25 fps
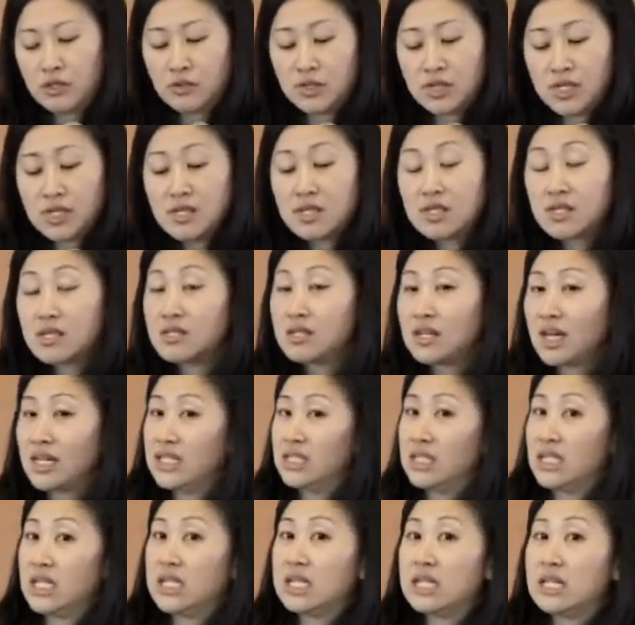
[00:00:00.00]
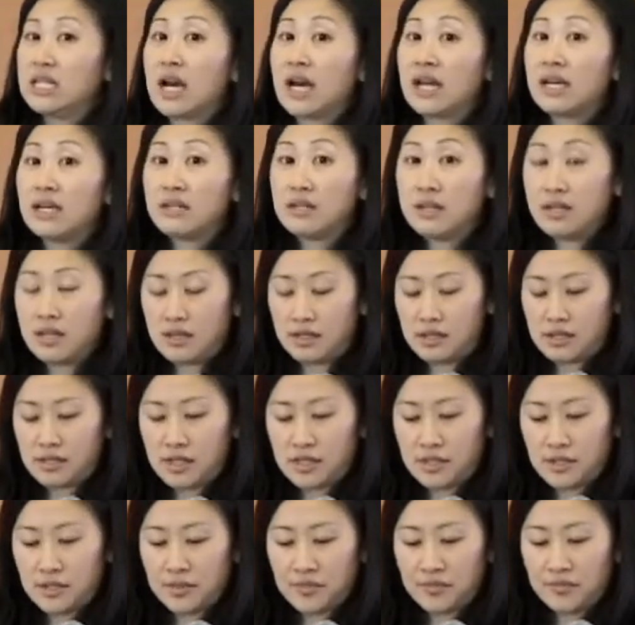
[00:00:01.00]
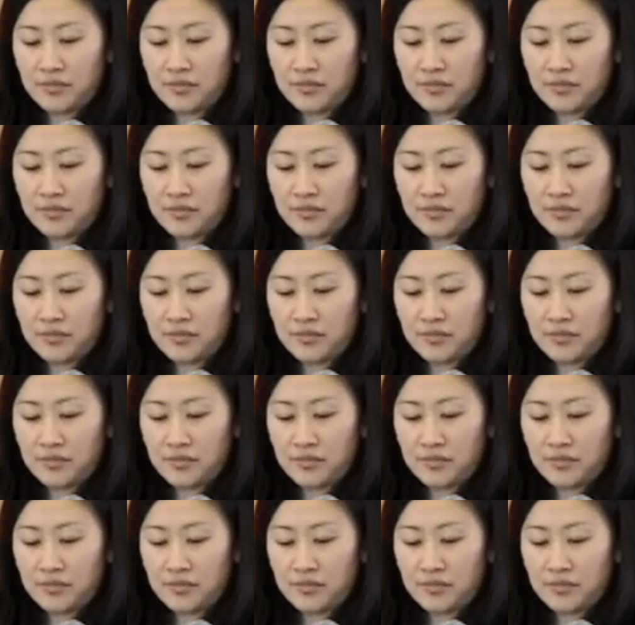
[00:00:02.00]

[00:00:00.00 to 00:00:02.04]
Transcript: since the 1990s,